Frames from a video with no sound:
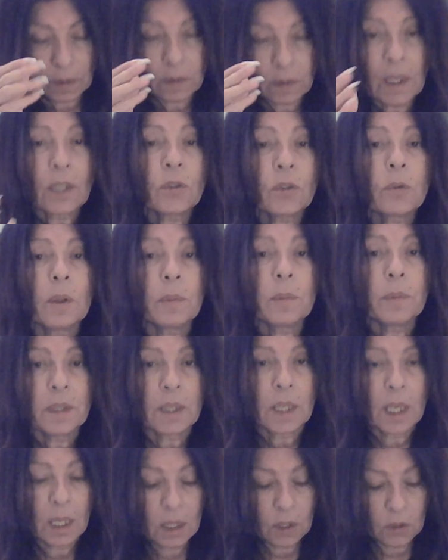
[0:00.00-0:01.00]
That's why I'm
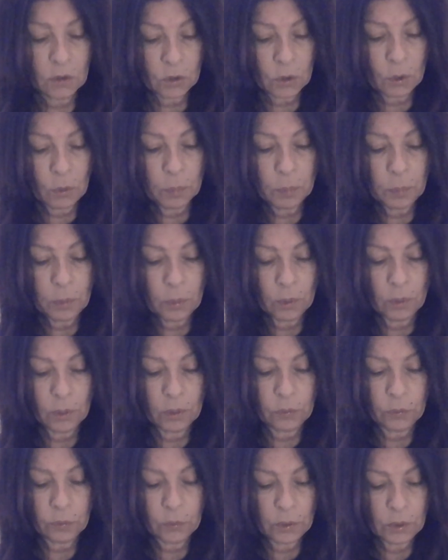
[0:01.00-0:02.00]
saying it's so
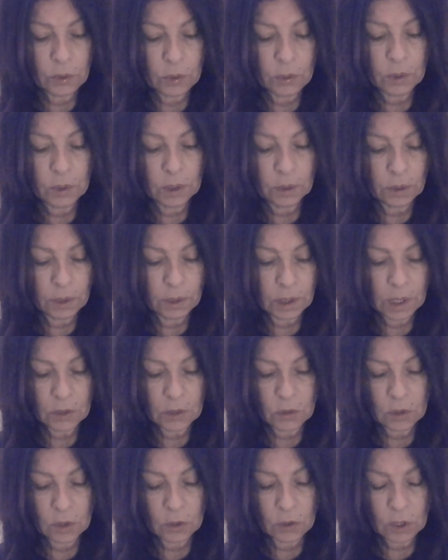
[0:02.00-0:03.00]
important for you to look
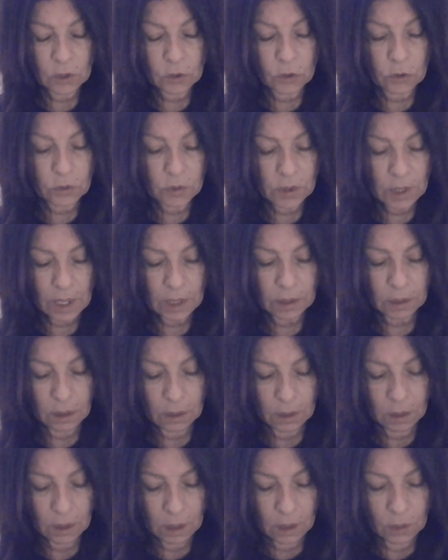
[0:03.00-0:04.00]
at your deck
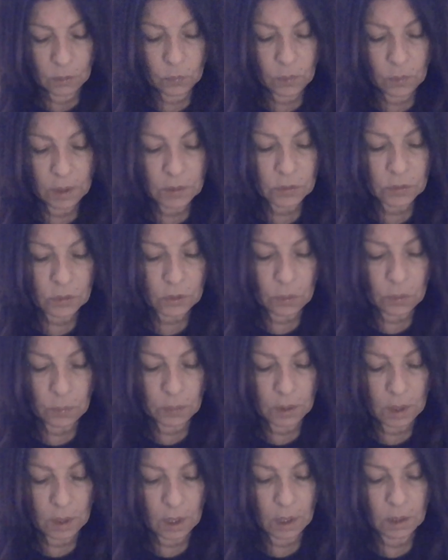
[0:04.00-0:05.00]
and what is
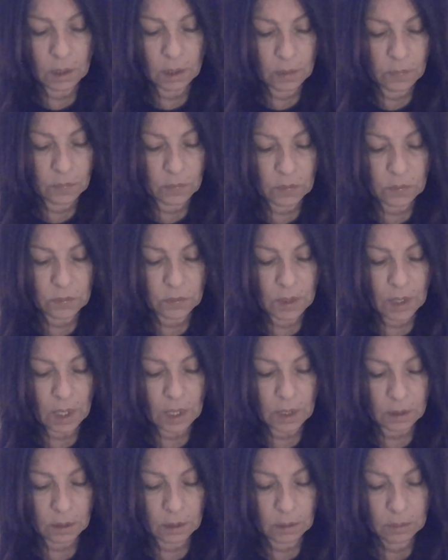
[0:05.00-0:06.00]
going on this
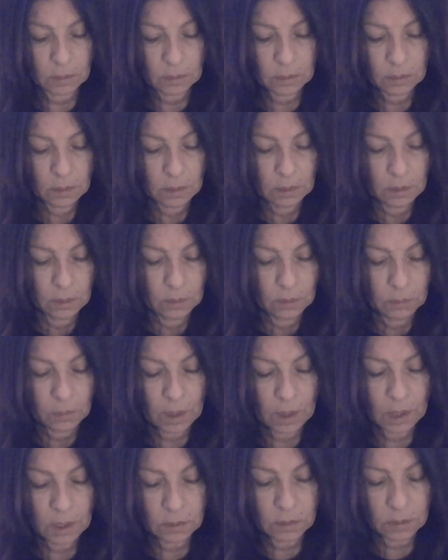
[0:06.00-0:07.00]
deck,
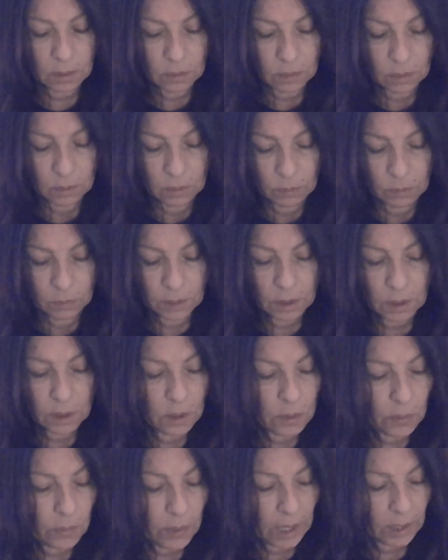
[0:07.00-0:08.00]
right? What are
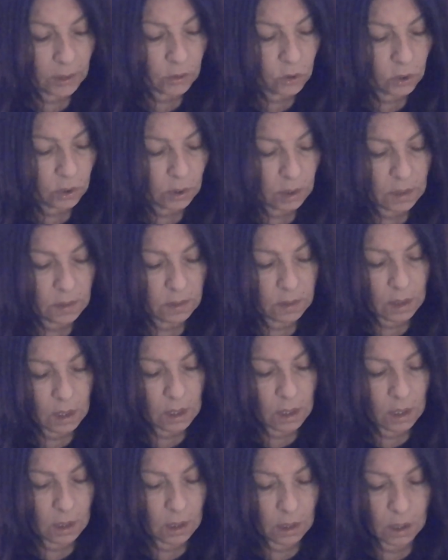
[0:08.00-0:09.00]
you actually
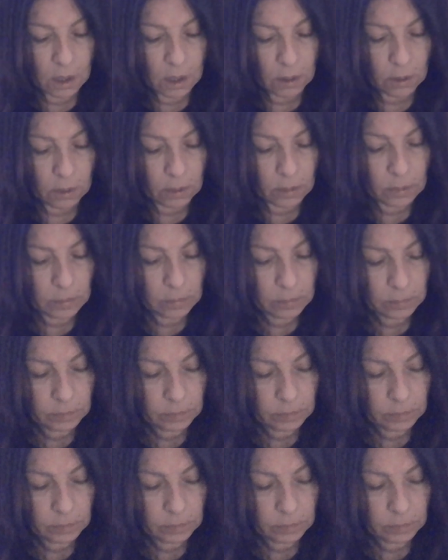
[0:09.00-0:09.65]
seeing here?